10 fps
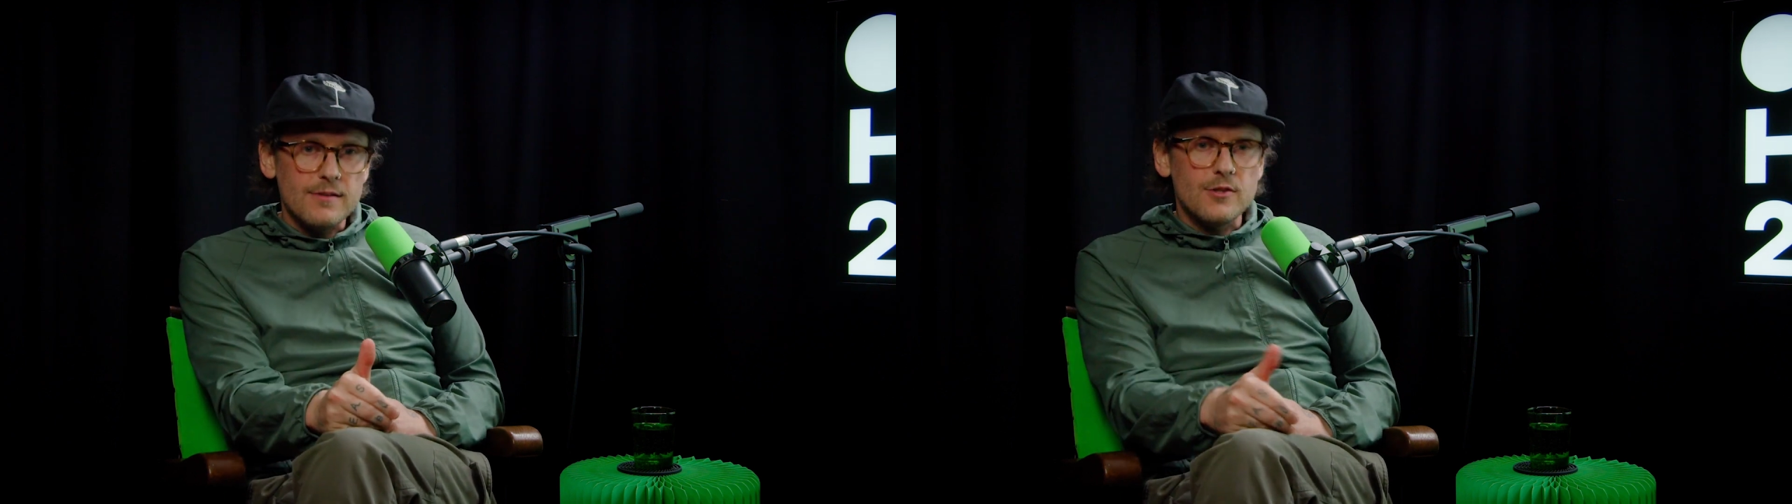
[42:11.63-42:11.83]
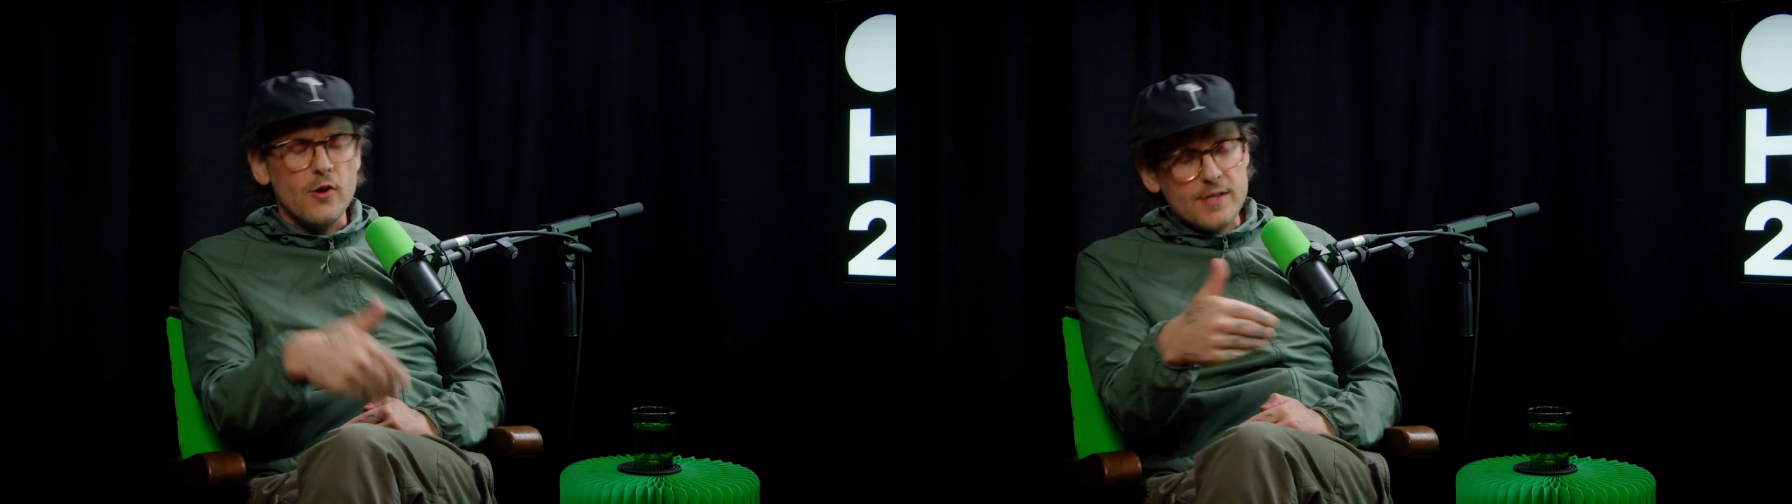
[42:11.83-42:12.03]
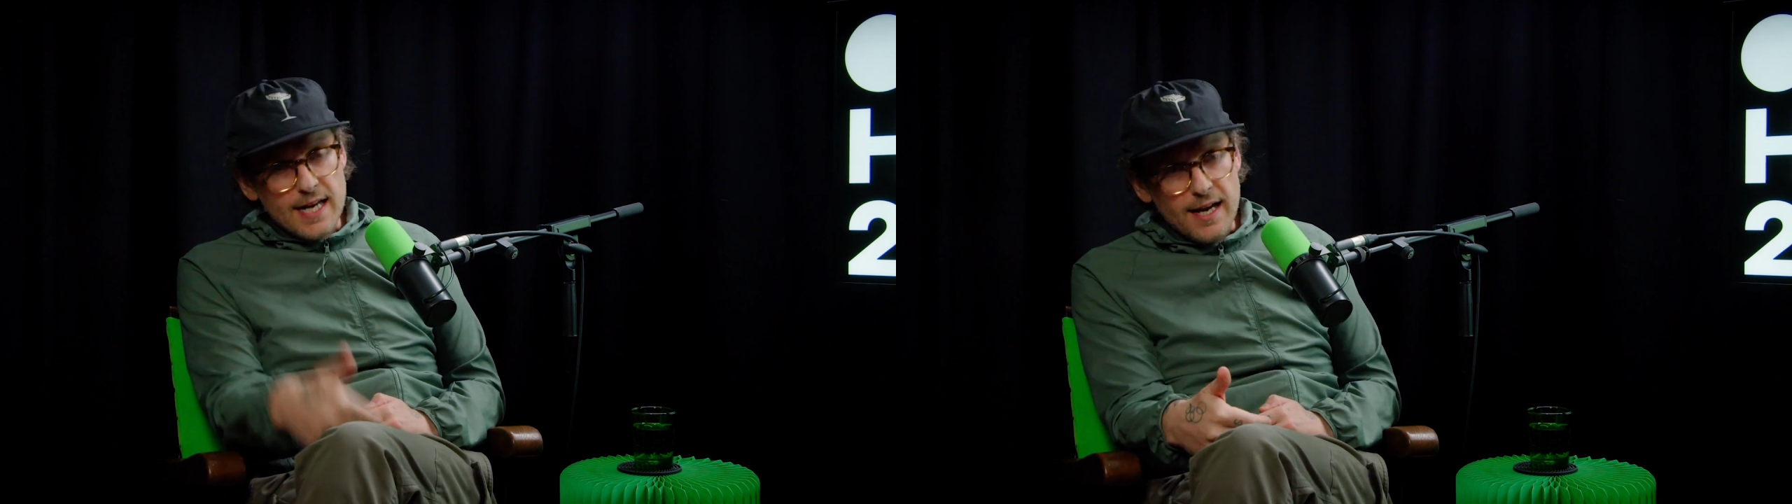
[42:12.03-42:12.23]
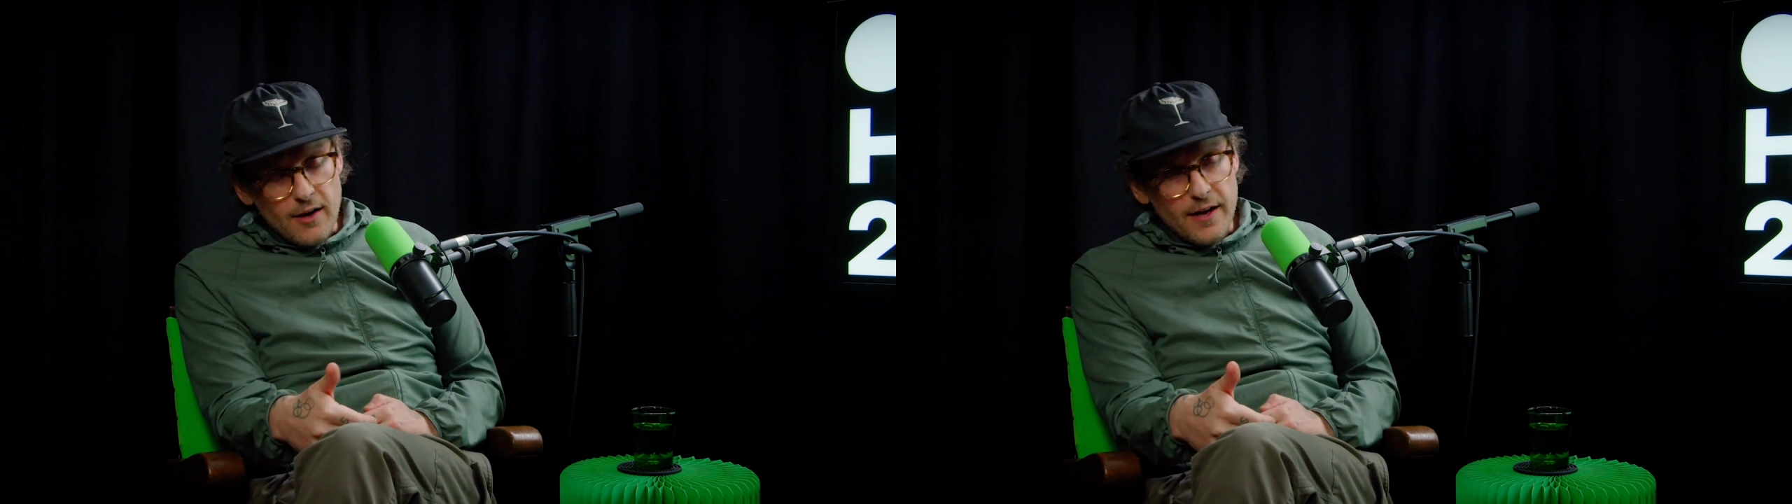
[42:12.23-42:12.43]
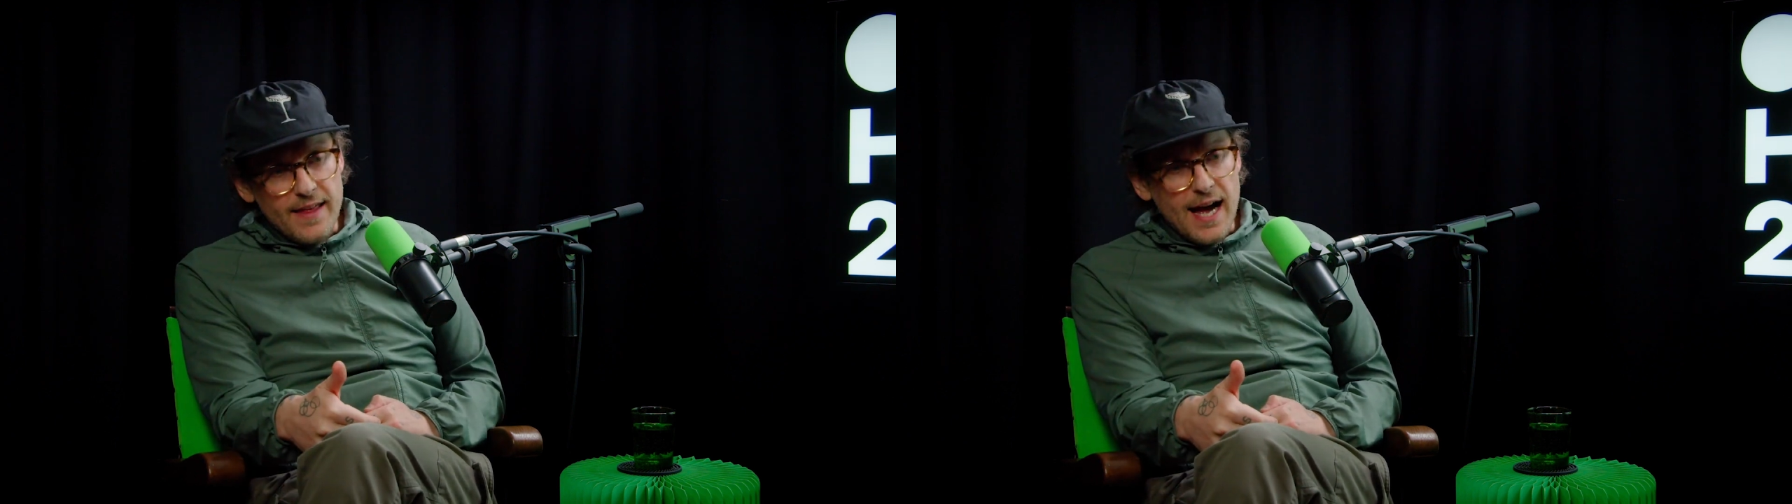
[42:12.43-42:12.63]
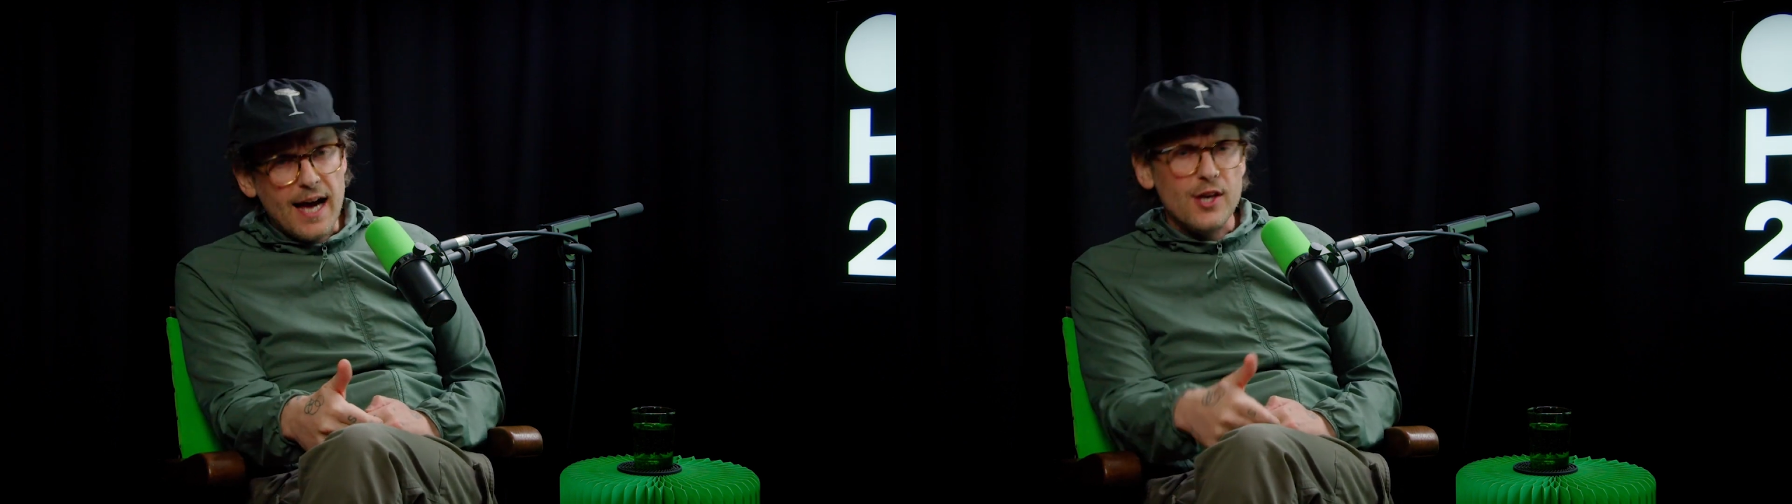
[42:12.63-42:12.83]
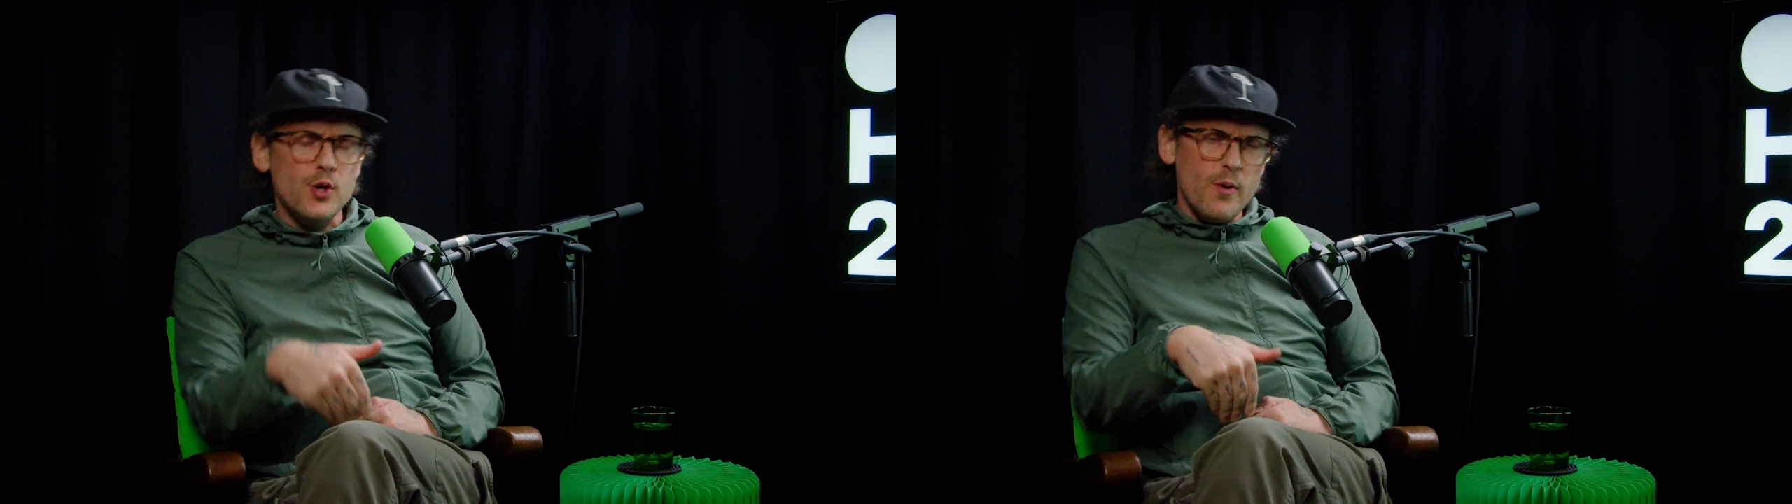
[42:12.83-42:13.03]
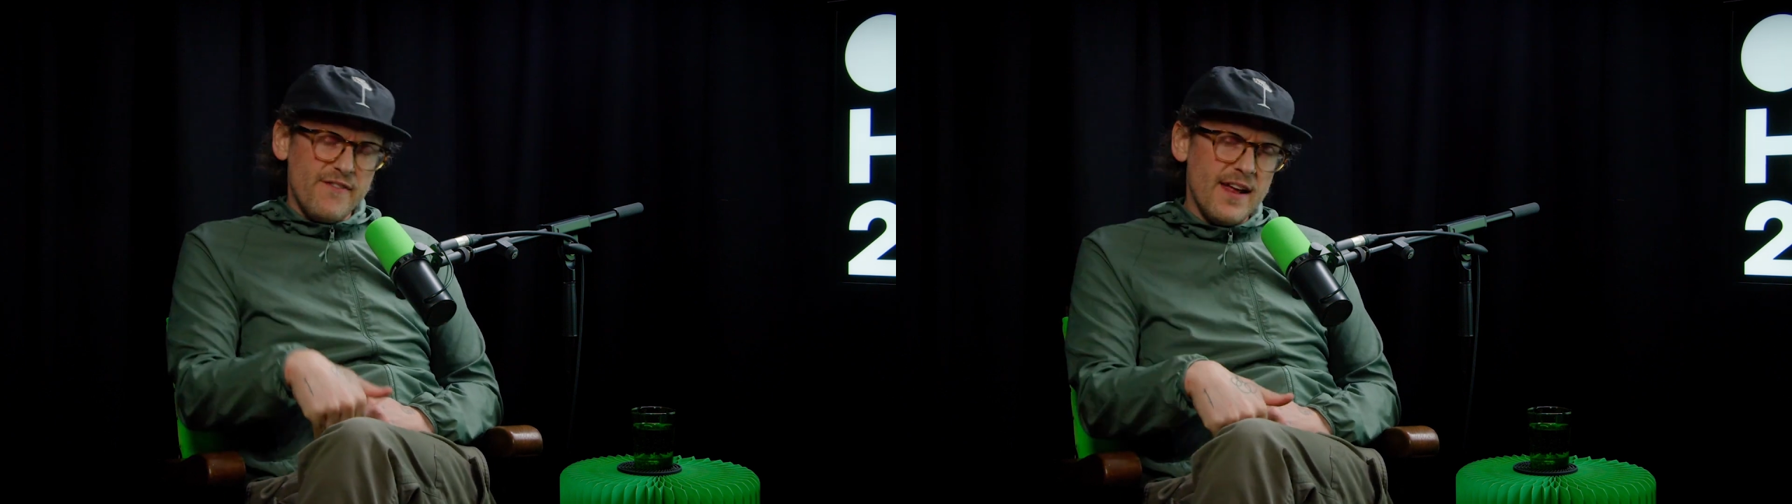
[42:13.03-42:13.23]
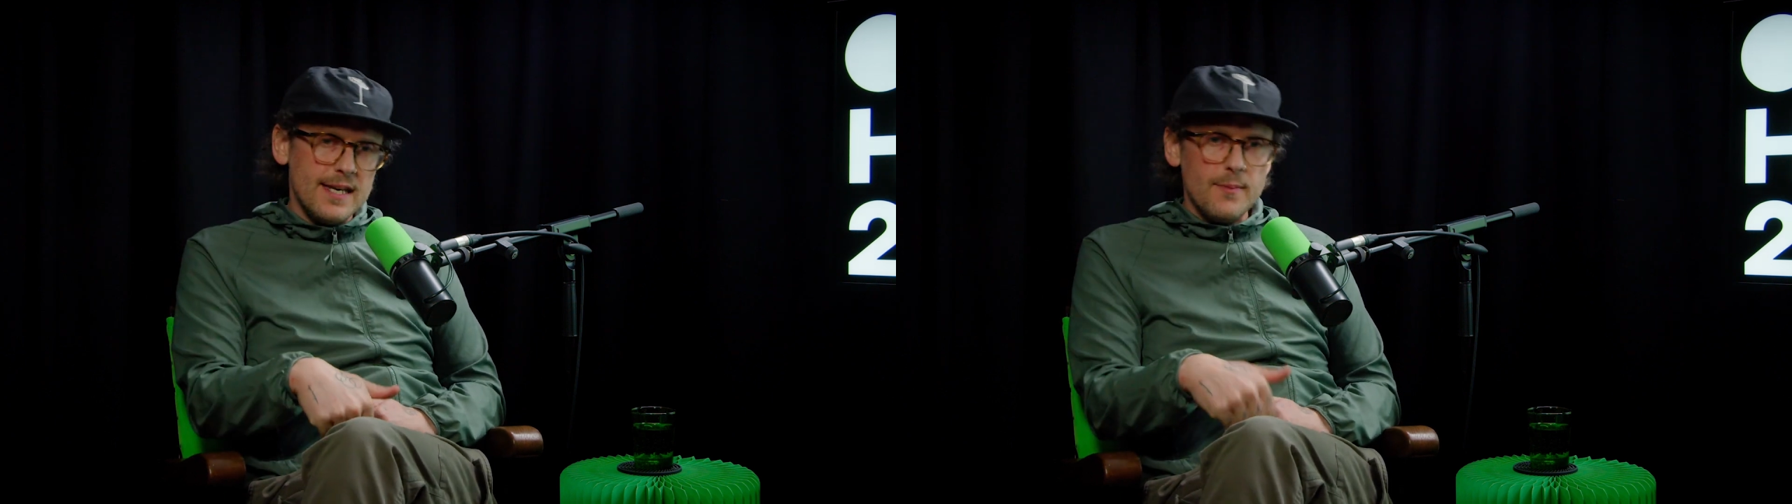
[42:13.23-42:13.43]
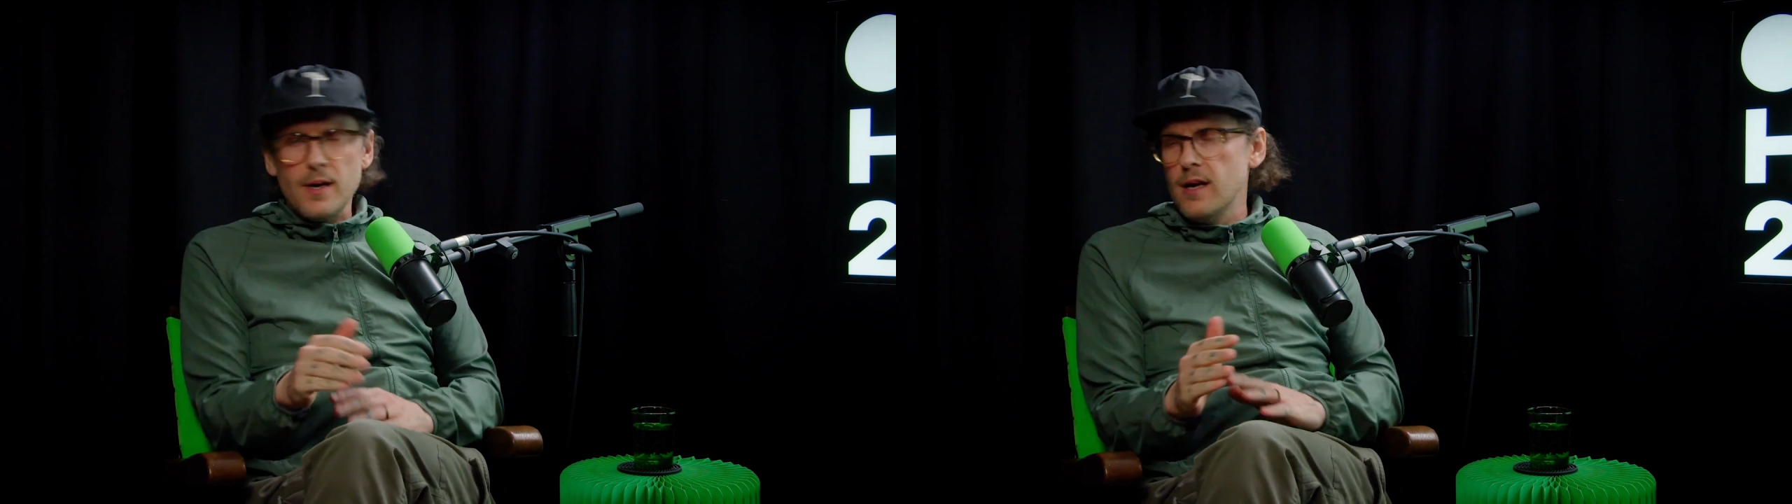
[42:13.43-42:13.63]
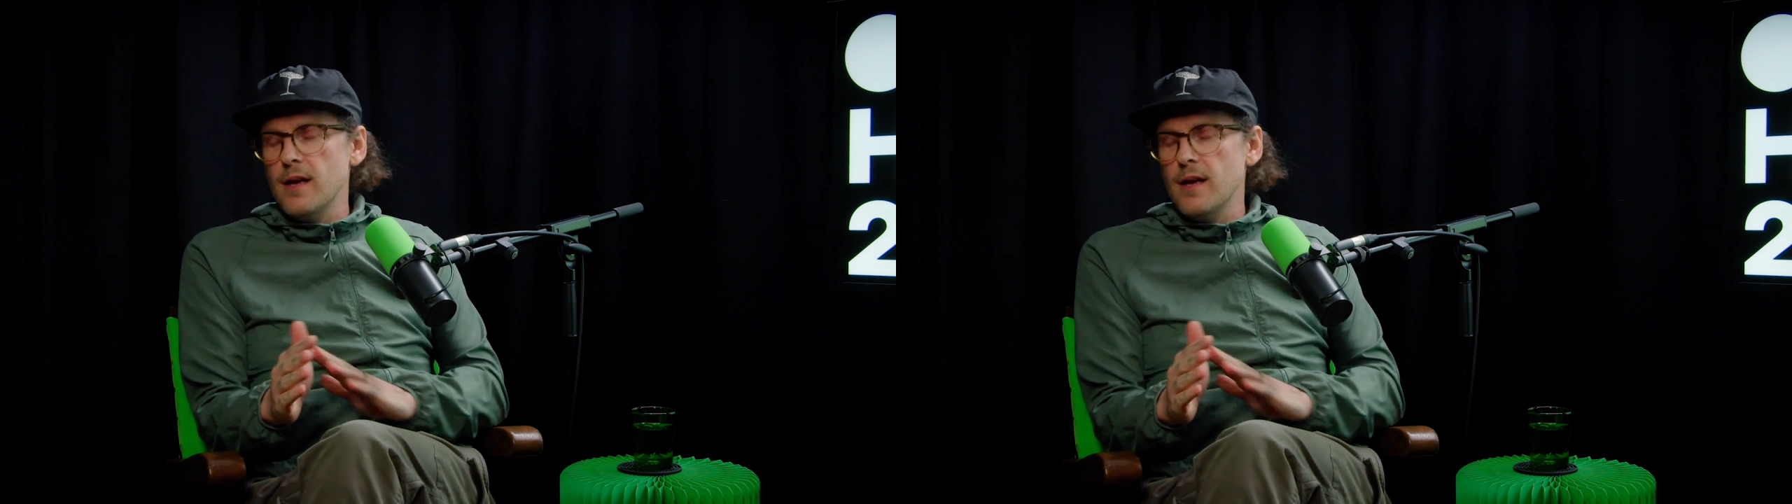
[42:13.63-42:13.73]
don't say it like that, you offended,